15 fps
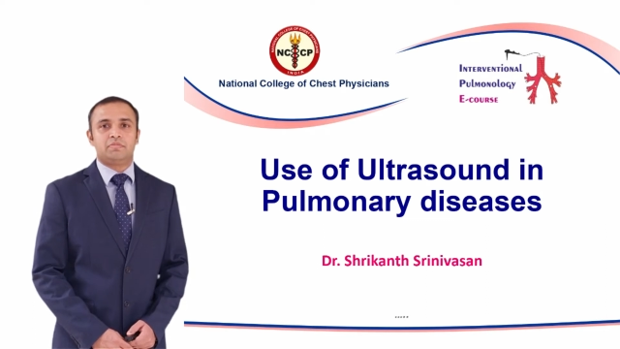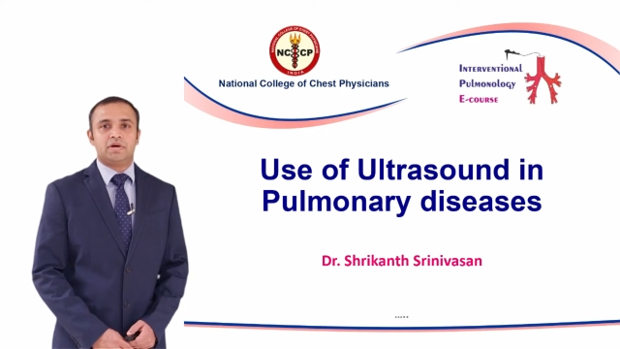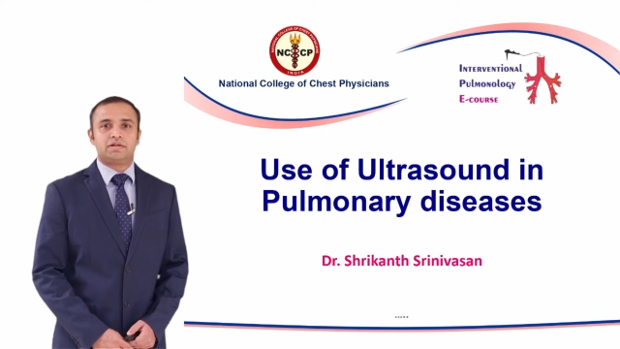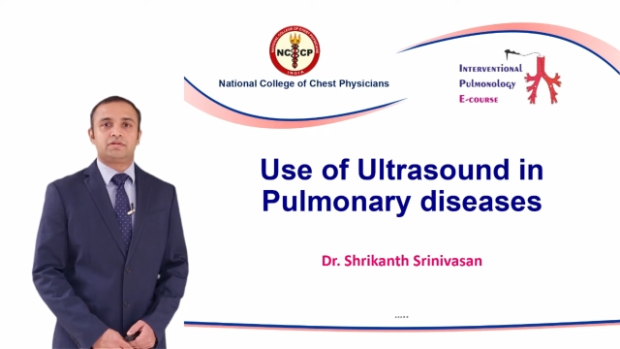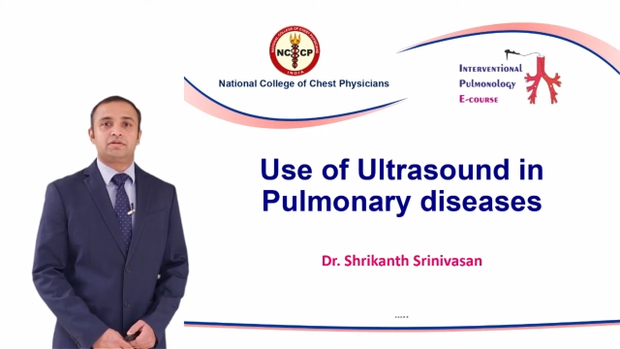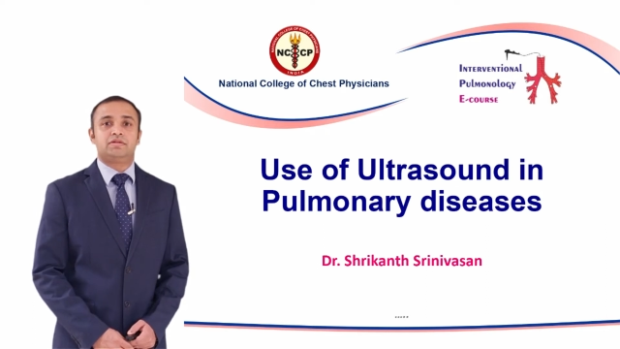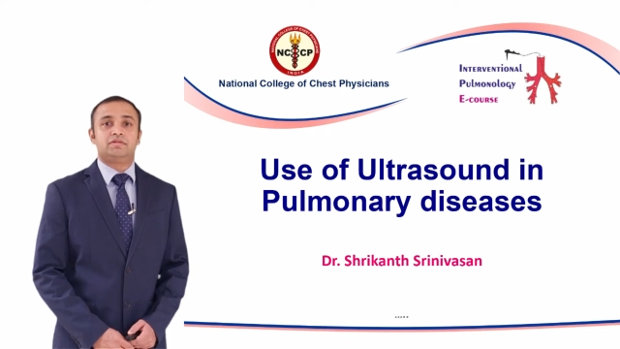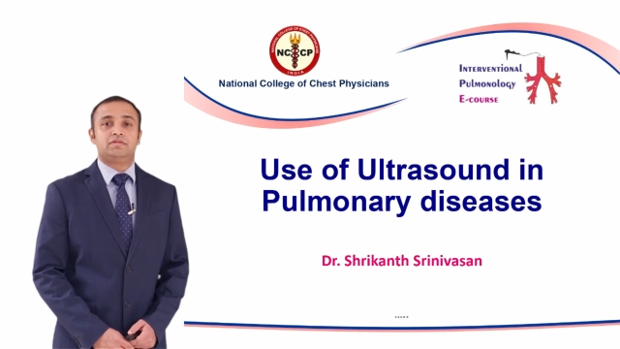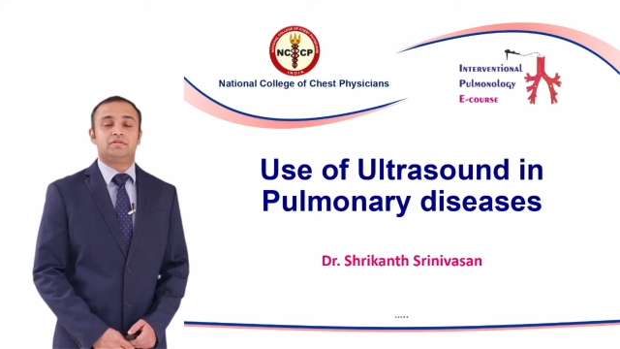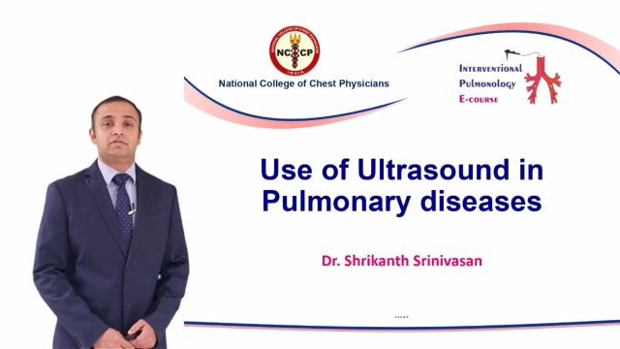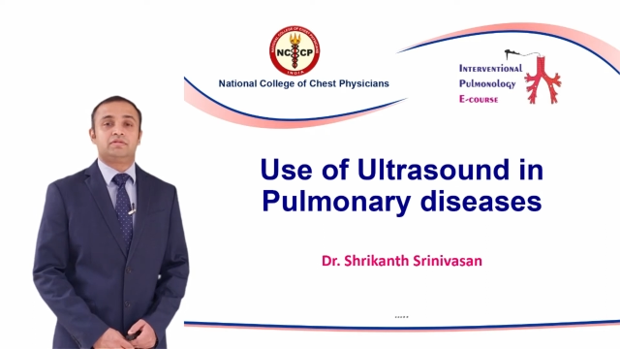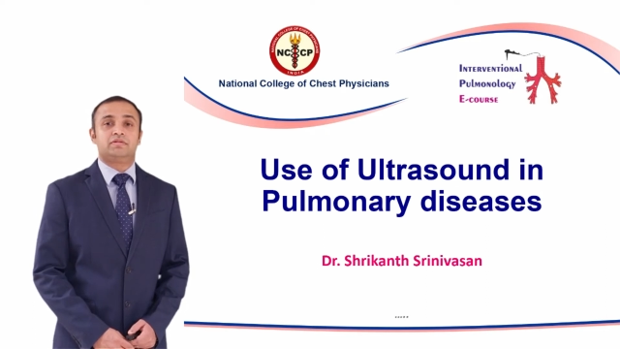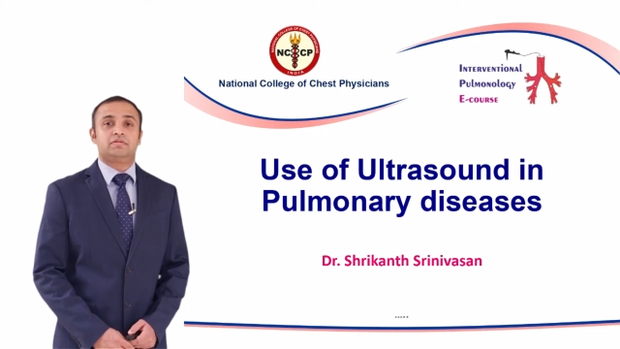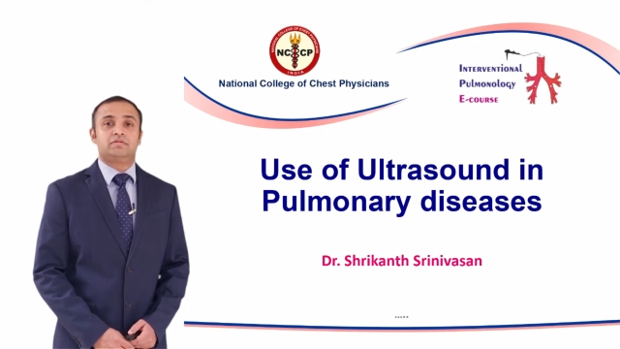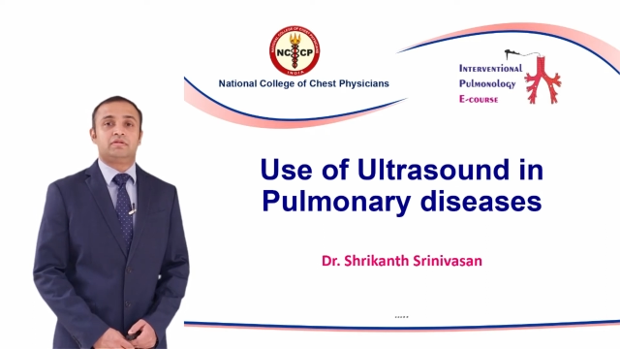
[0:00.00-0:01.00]
but
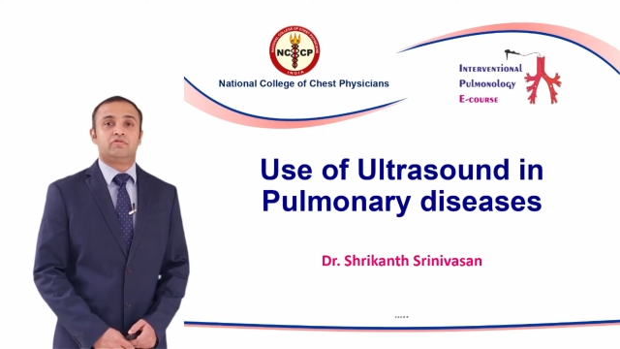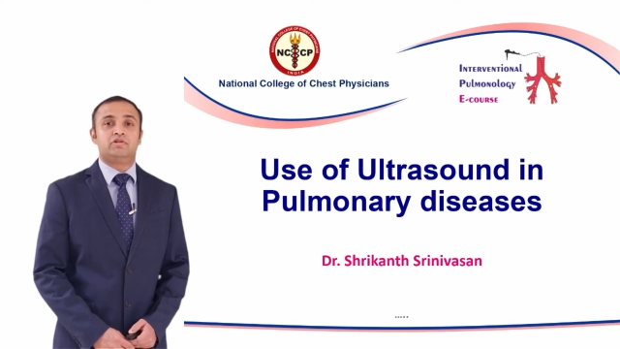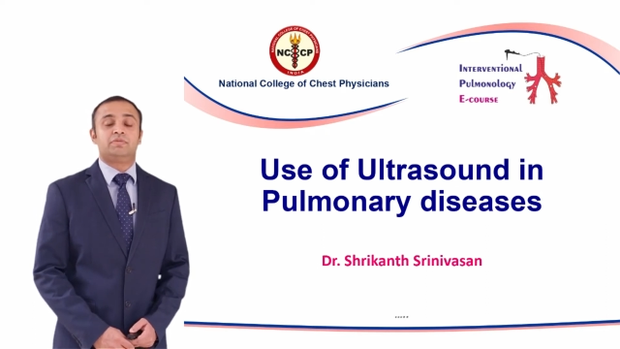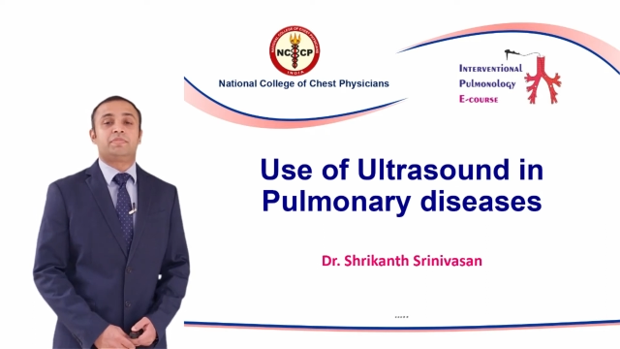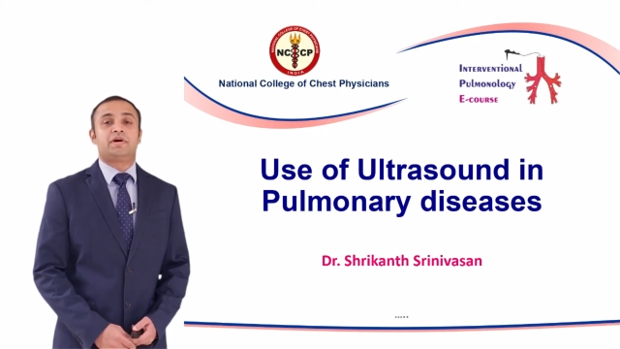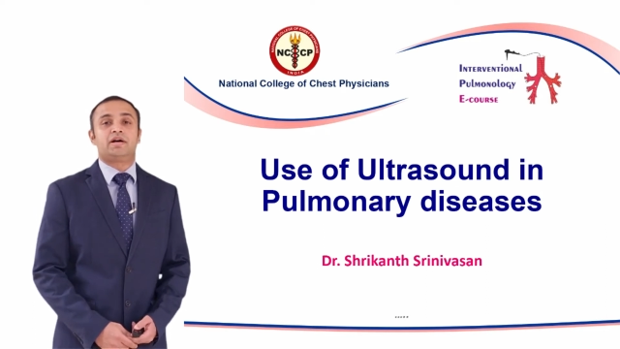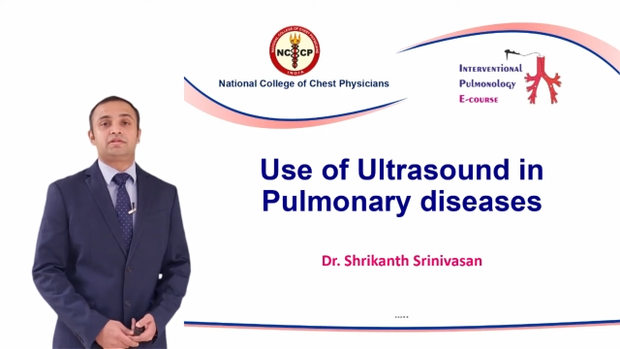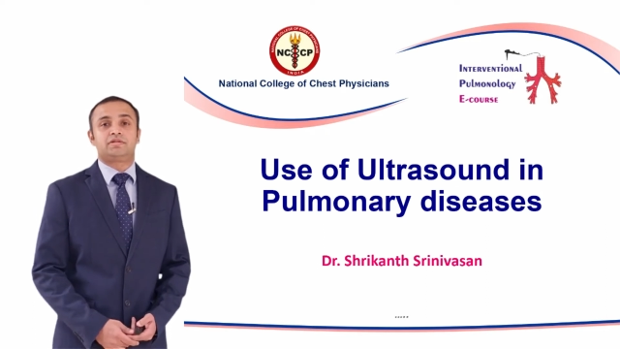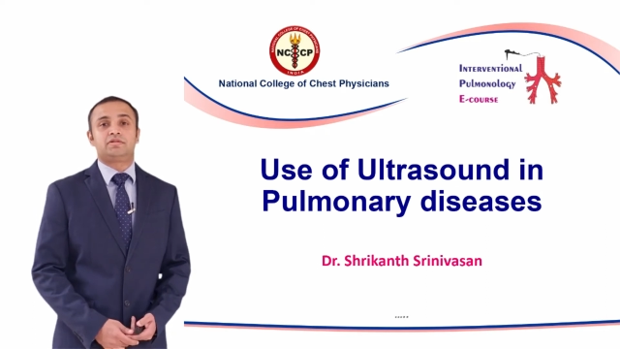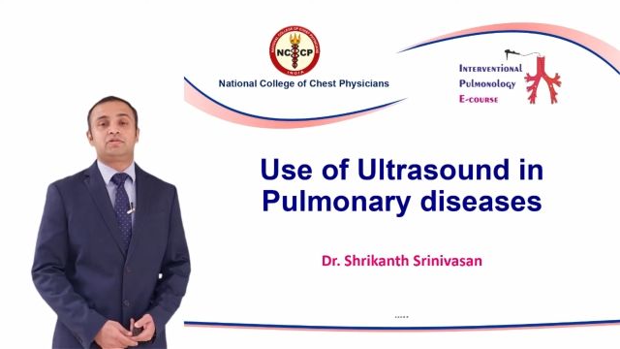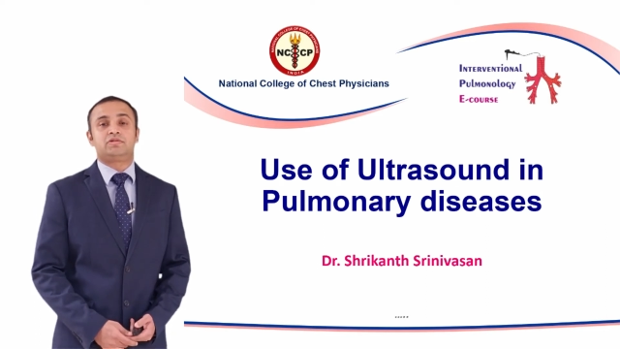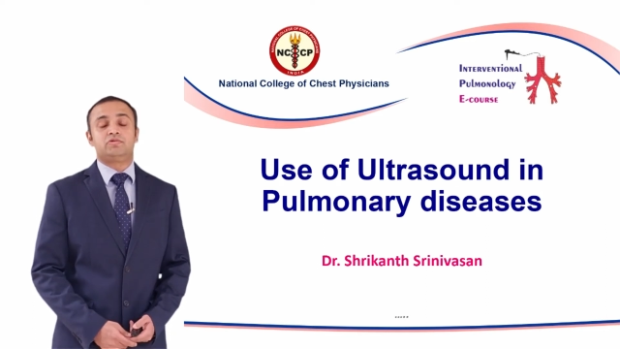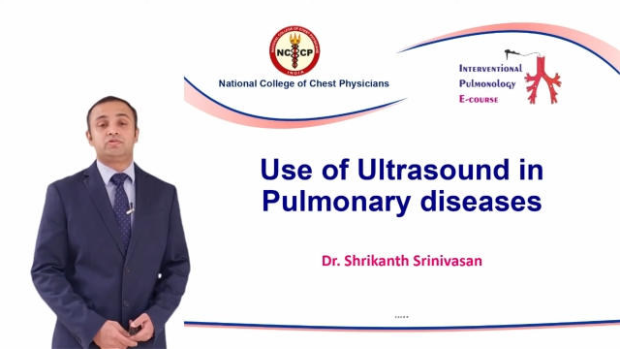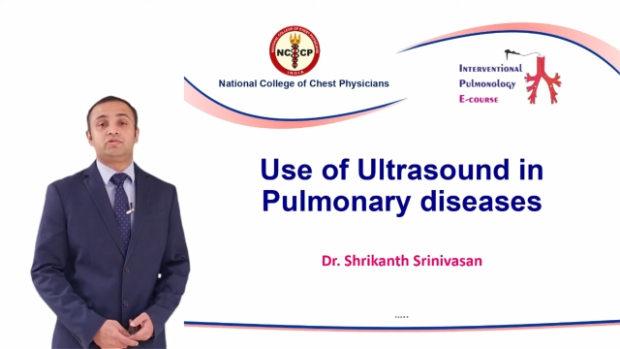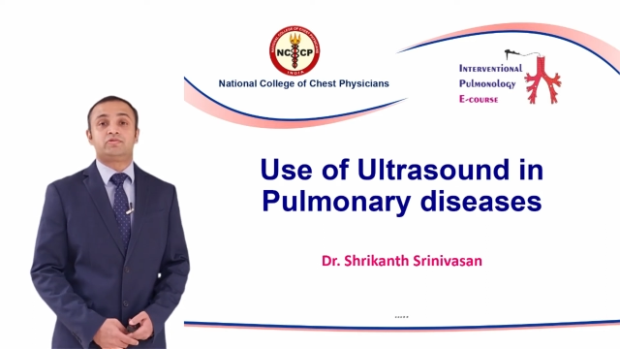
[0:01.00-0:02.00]
over the
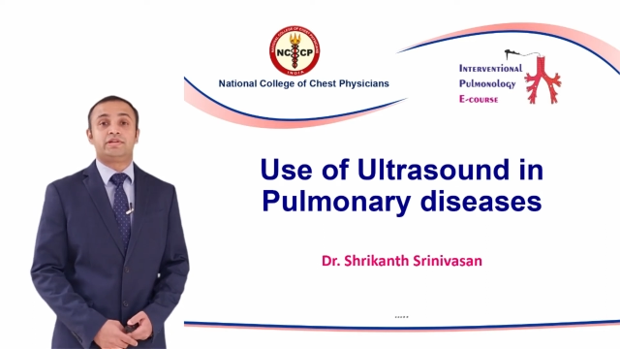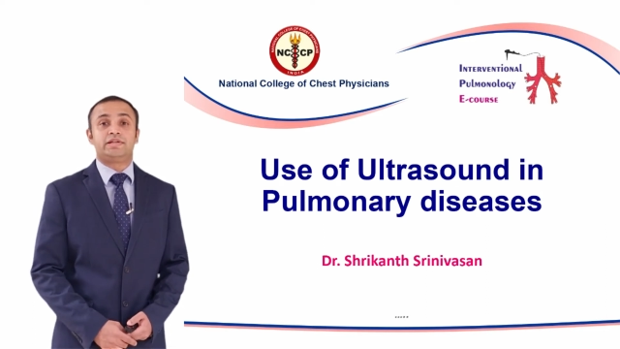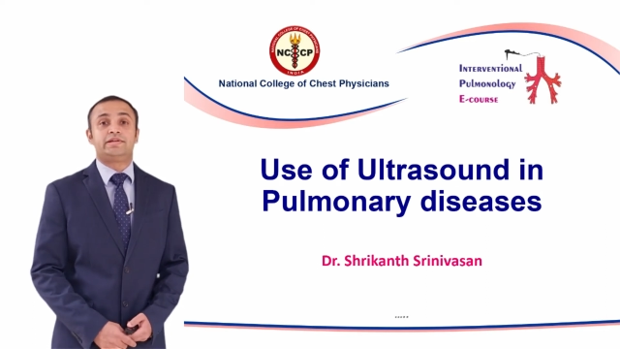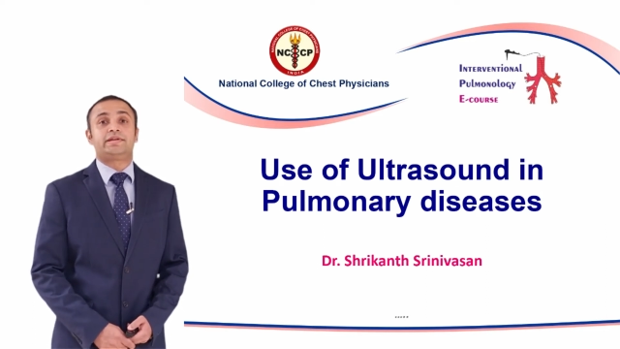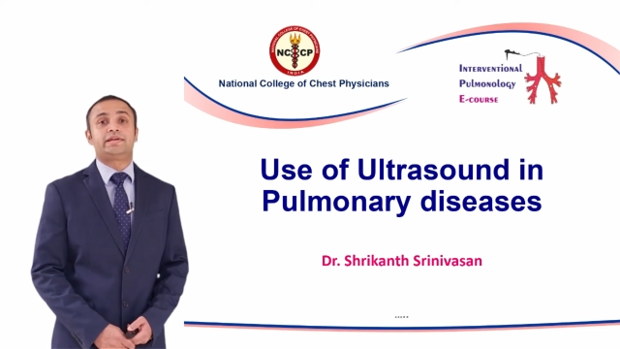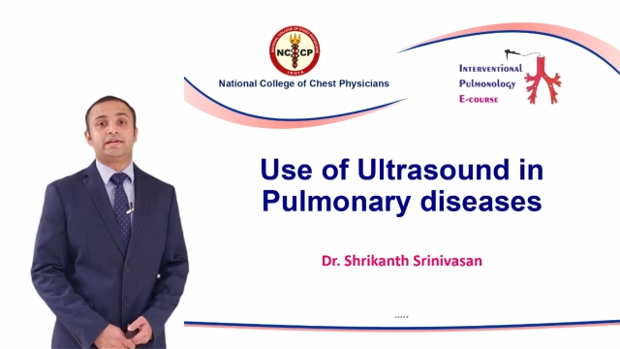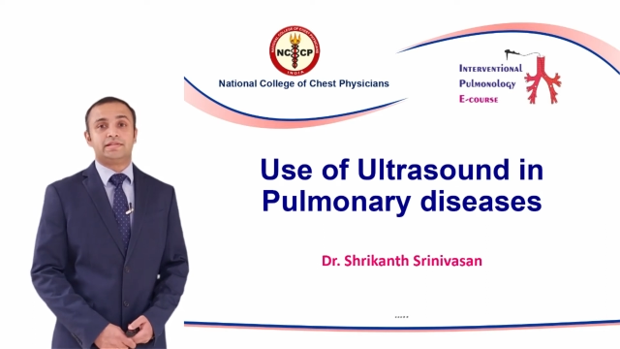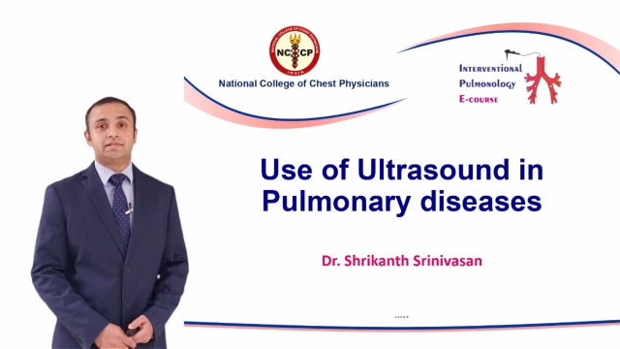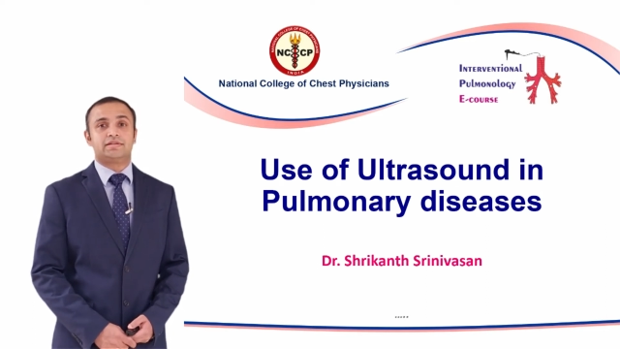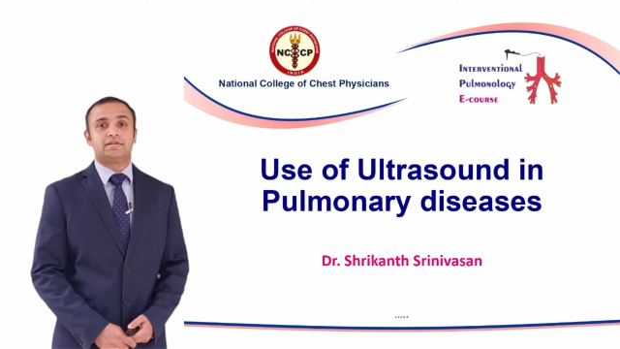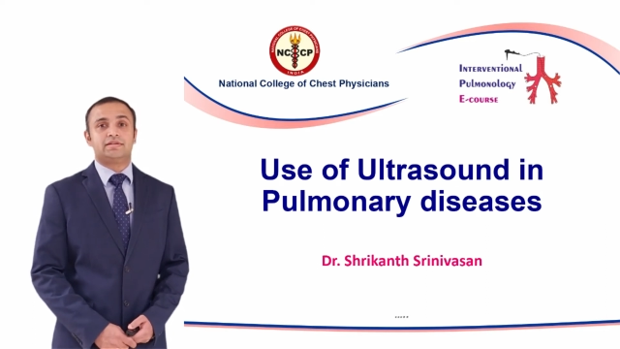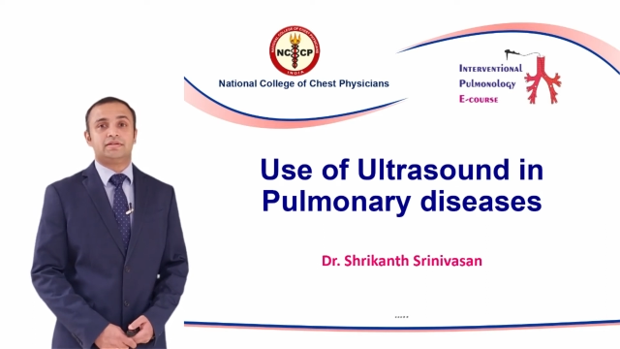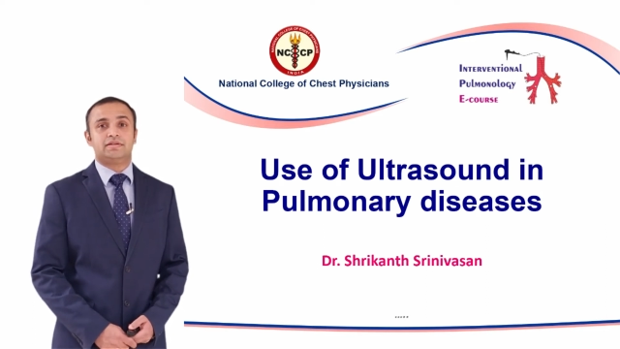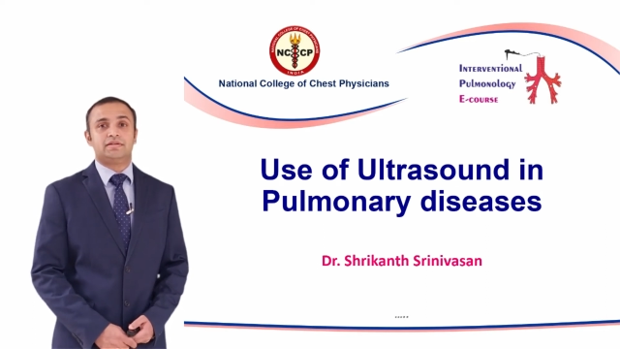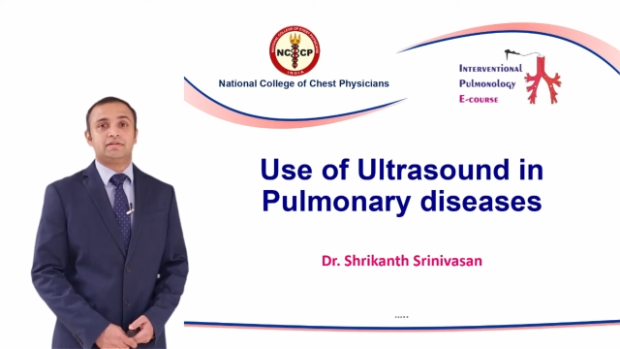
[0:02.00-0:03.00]
past 2 to 3 decades,